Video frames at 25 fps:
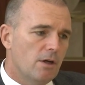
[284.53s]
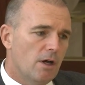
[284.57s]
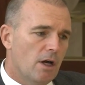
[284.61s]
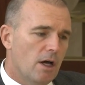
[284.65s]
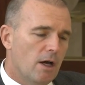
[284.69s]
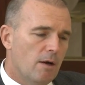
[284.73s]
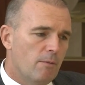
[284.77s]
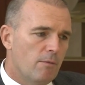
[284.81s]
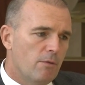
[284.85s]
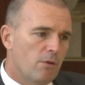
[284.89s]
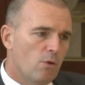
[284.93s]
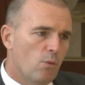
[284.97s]

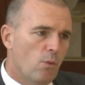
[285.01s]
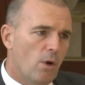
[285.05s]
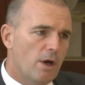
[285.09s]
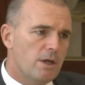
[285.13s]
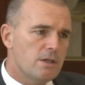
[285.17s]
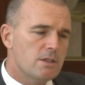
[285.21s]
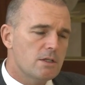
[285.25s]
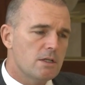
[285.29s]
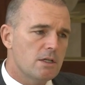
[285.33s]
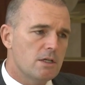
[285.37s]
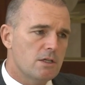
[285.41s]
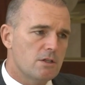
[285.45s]
the
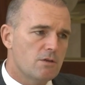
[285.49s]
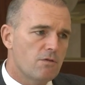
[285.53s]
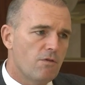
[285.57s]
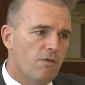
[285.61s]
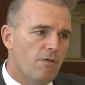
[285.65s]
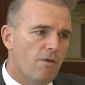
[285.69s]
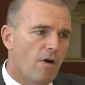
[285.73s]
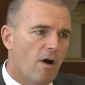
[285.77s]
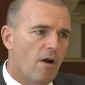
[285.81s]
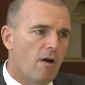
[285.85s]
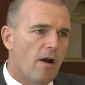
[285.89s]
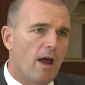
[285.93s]
West is
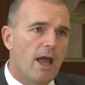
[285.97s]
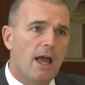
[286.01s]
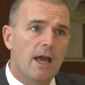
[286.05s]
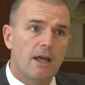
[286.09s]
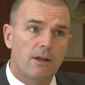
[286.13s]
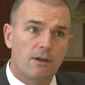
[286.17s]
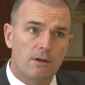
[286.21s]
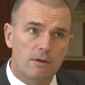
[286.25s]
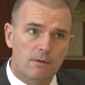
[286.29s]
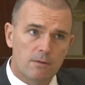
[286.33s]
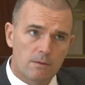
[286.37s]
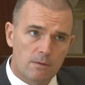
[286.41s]
far
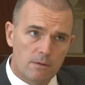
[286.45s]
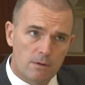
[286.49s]
ahead